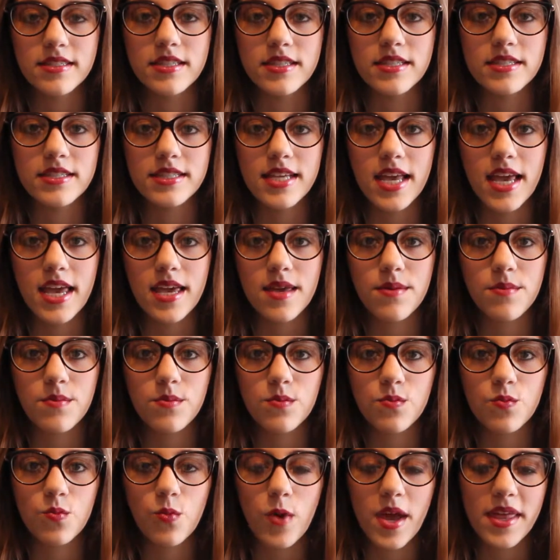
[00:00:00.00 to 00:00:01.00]
the
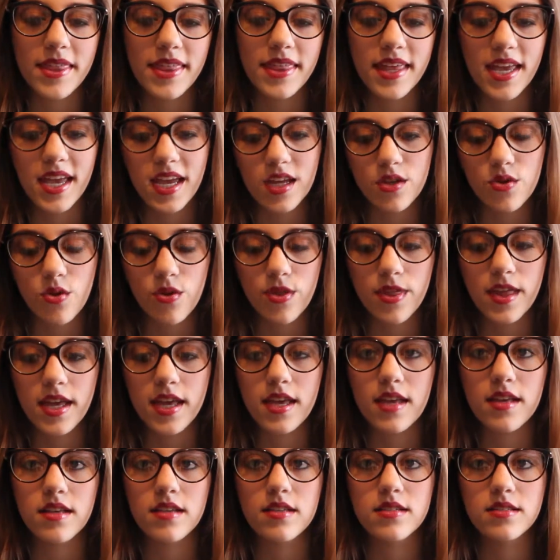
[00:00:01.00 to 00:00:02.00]
same way they handle
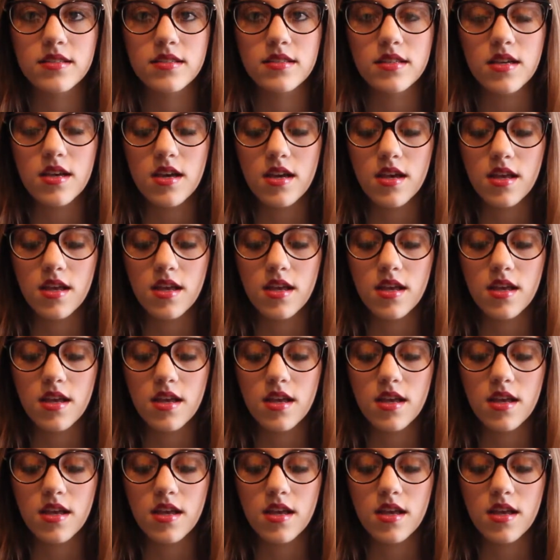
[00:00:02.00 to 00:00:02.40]
things,